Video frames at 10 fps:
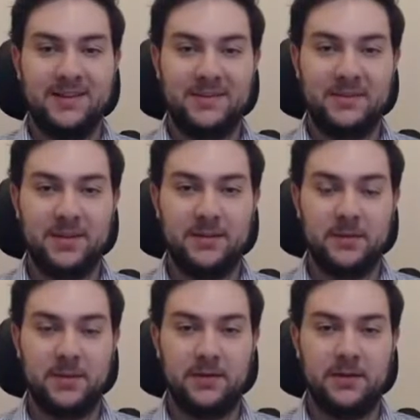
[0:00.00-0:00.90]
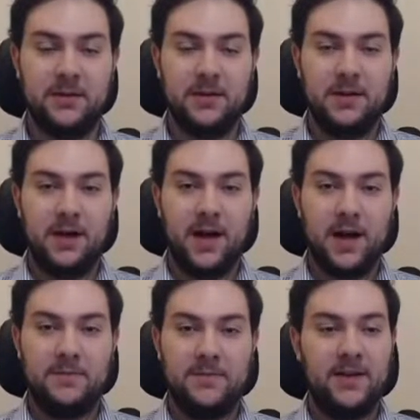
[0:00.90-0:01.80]
Thanks. It's great to be with you.
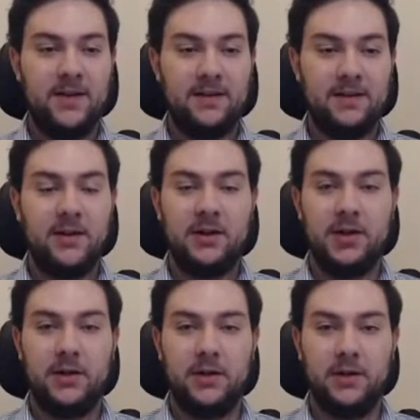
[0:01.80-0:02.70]
Um, yeah, there's a lot going